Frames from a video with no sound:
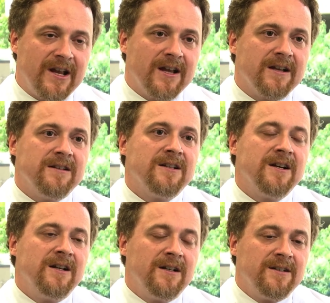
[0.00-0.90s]
And
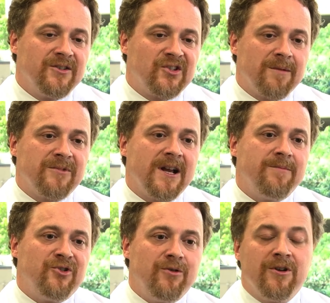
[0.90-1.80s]

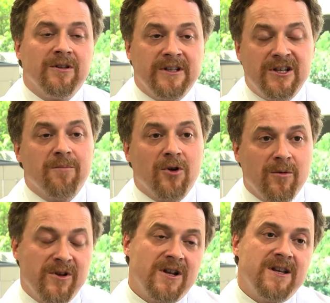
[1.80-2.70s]
sometimes you can lead to
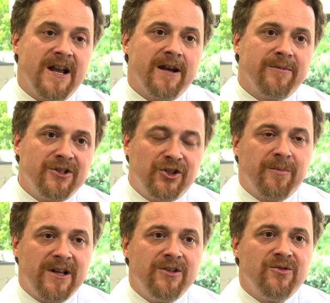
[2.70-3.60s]
permanent damage
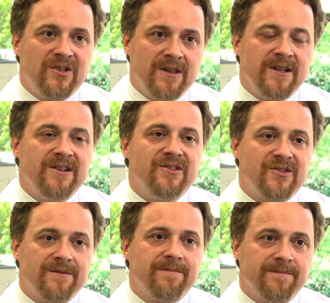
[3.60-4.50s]
by using
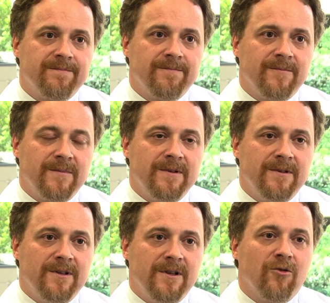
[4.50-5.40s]
these
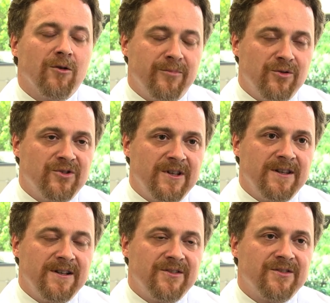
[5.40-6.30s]
or abusing
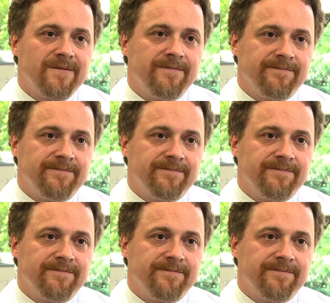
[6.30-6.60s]
these.